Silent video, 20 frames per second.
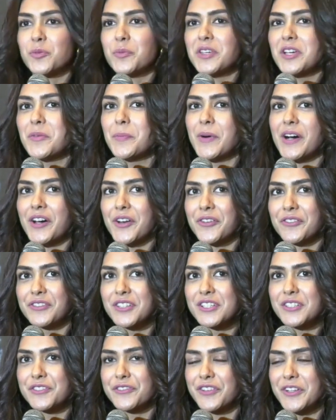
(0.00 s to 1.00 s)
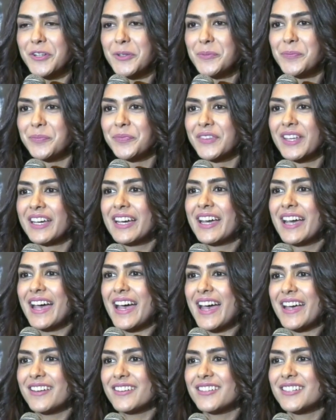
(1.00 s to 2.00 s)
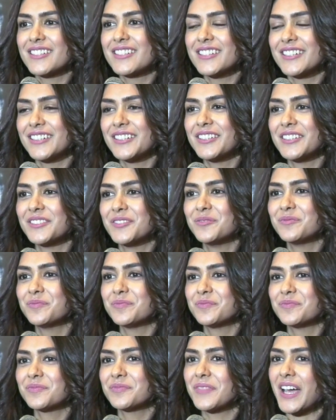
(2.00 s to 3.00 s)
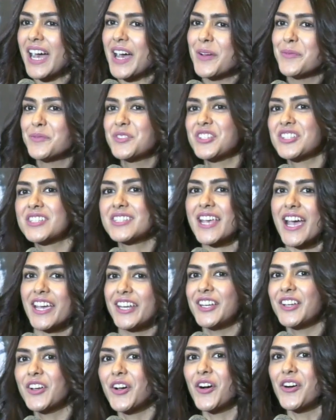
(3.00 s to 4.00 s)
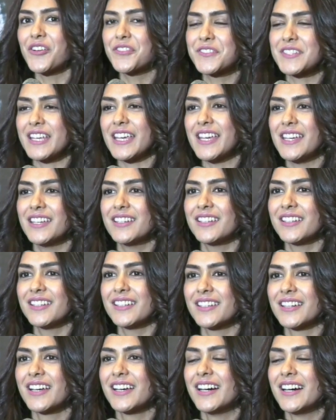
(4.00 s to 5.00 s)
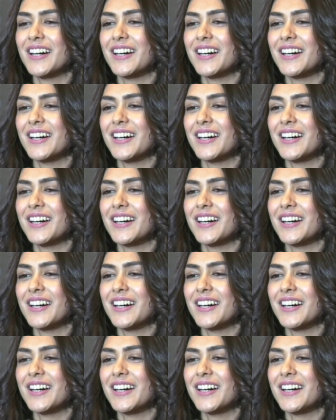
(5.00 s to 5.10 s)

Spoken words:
to be a part of this film. And I'm just signing off saying,